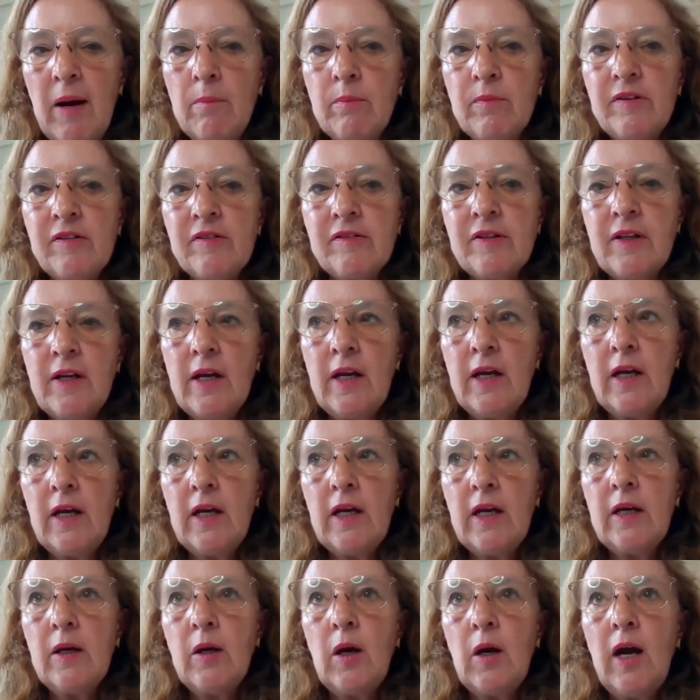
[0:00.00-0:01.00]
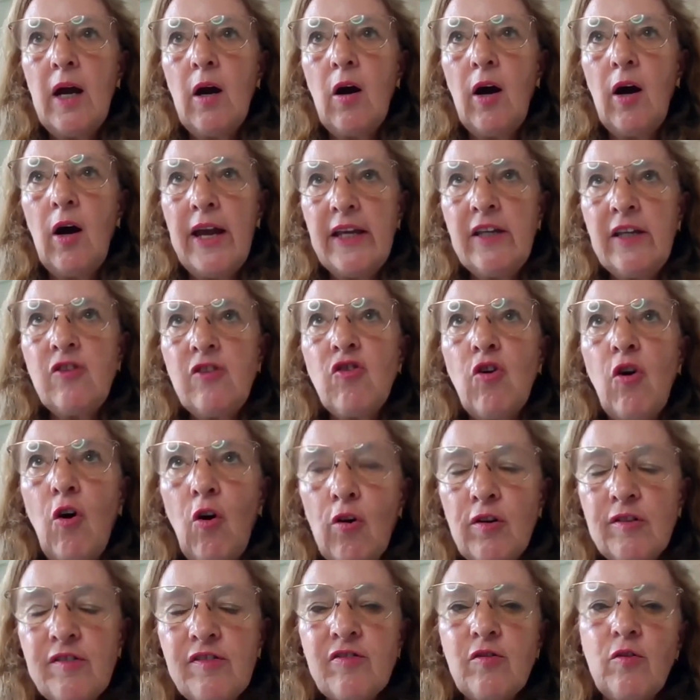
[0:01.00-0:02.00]
pumps and
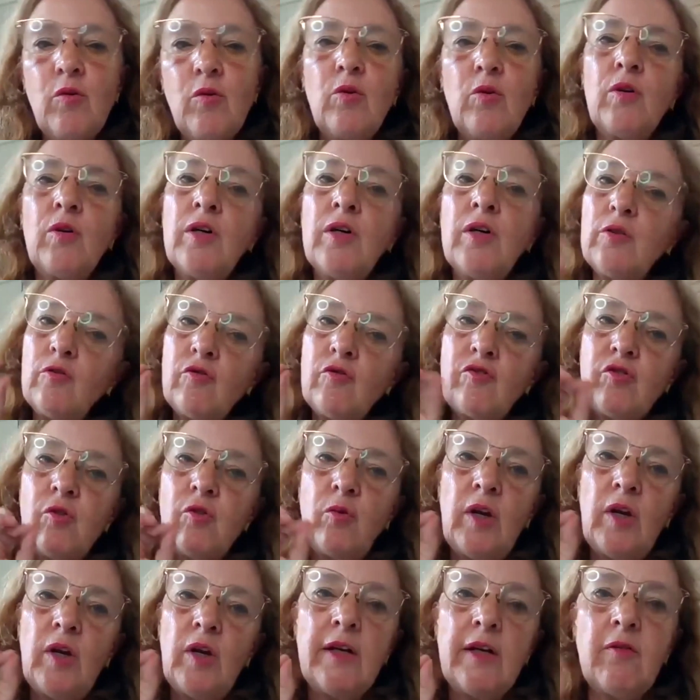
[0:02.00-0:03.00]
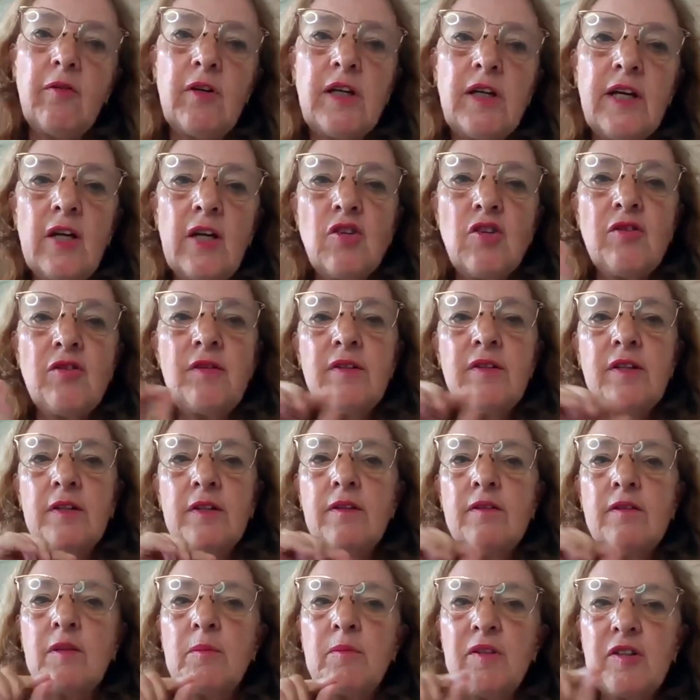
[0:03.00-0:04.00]
also solar irrigation
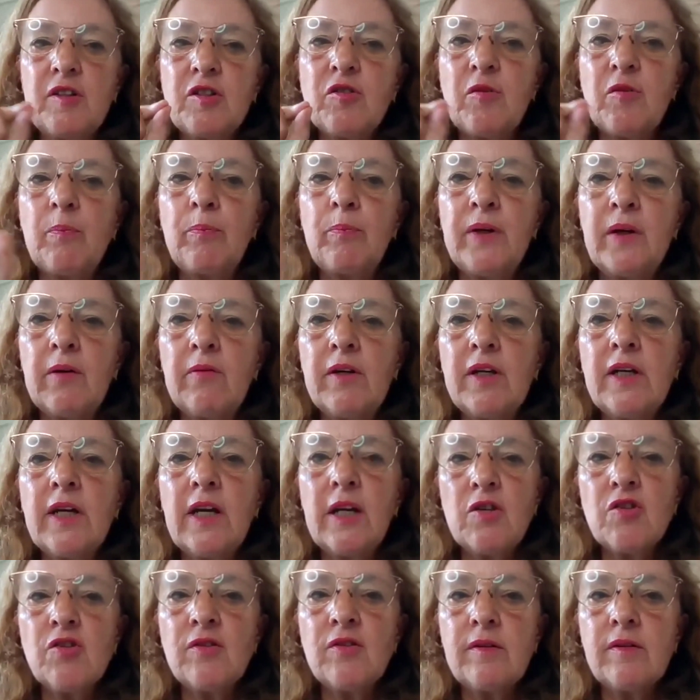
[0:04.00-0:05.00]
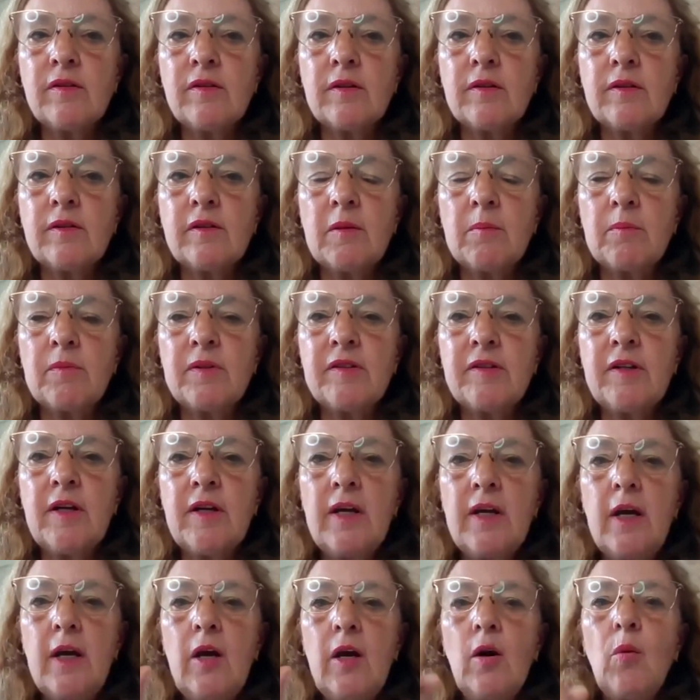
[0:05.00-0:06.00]
systems, drip irrigation systems.
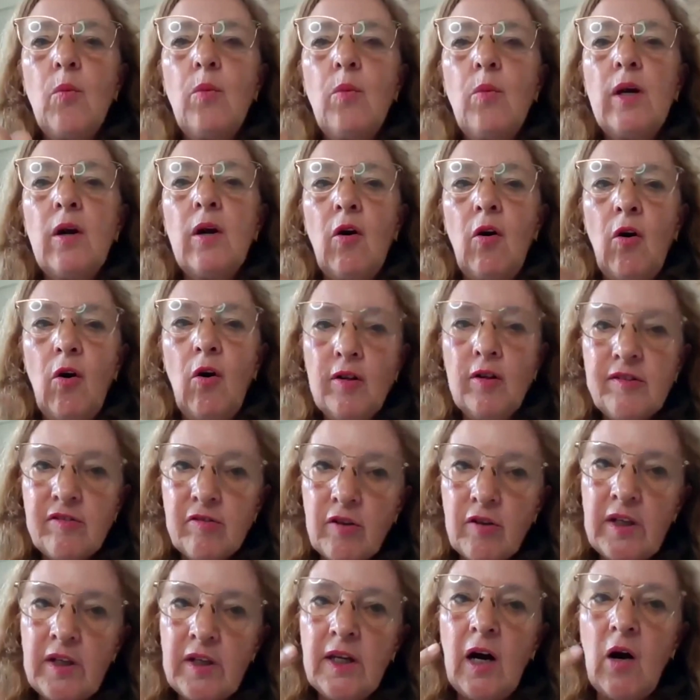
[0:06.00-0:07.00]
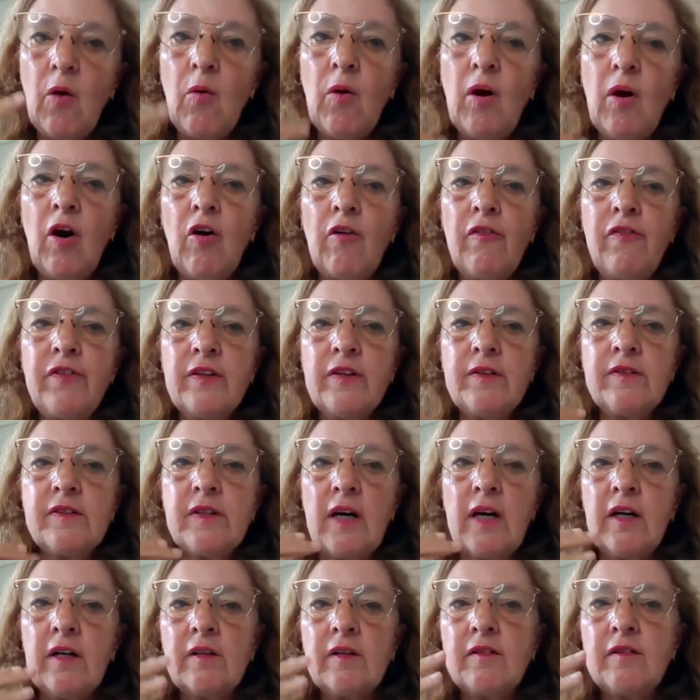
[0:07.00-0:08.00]
We also in our offers
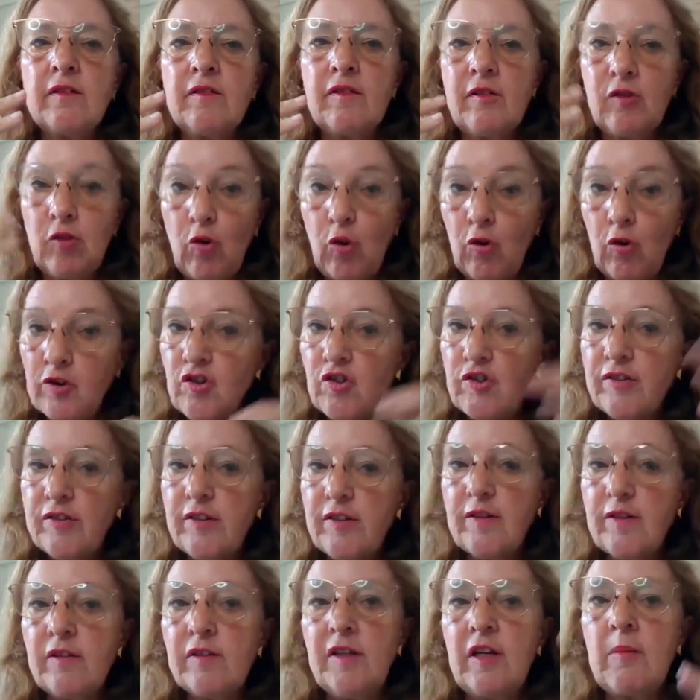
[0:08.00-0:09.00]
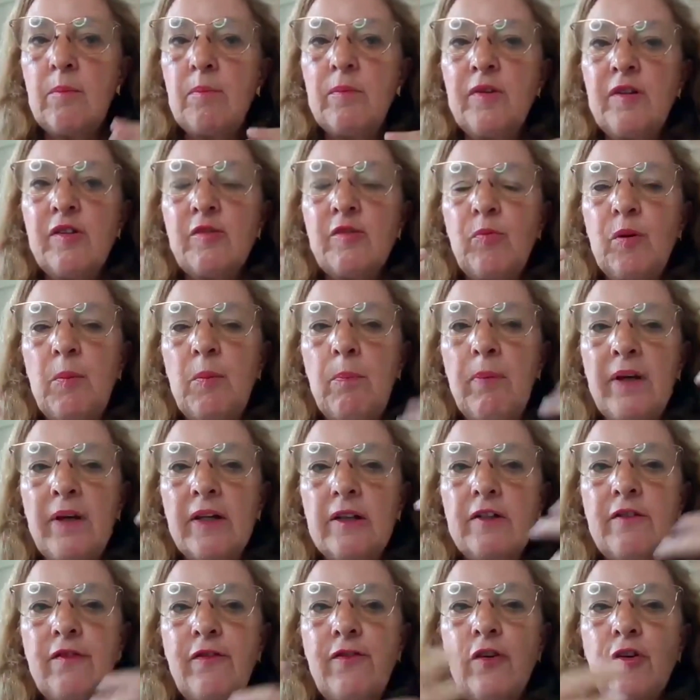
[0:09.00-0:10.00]
are storage systems. We
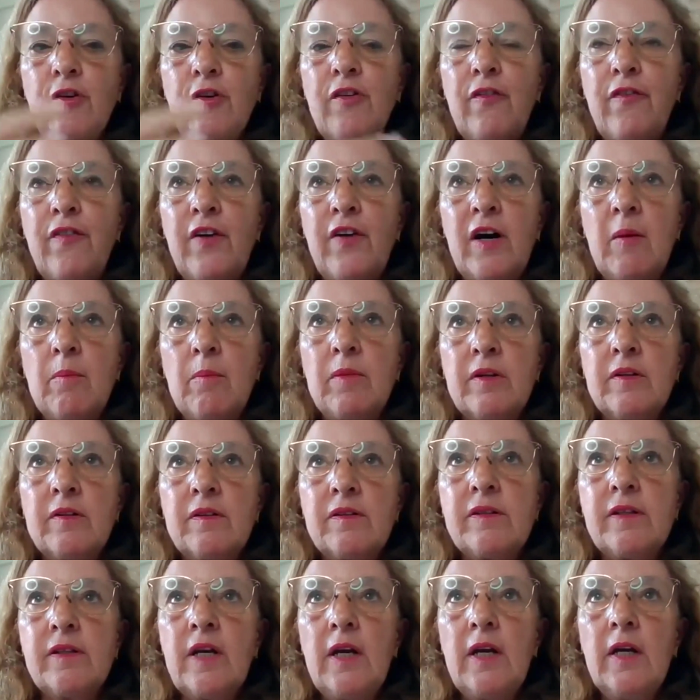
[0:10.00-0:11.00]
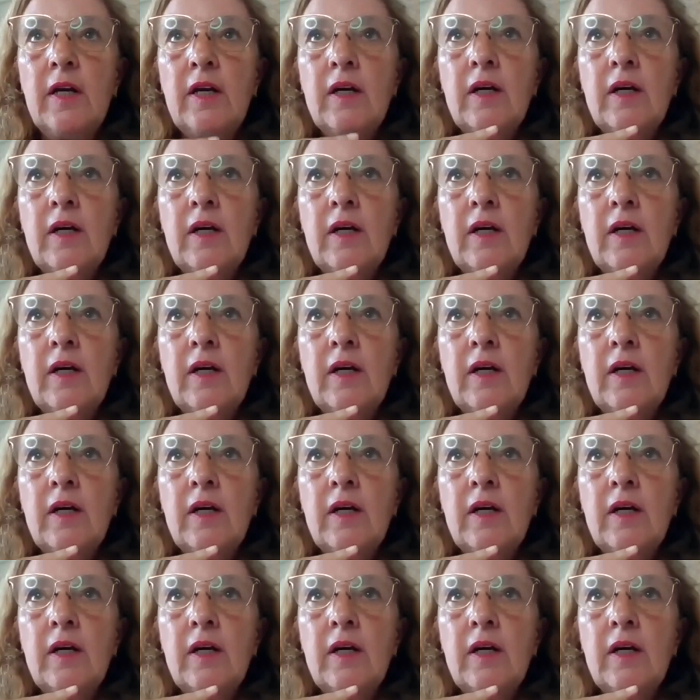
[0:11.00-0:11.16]
build for the farmers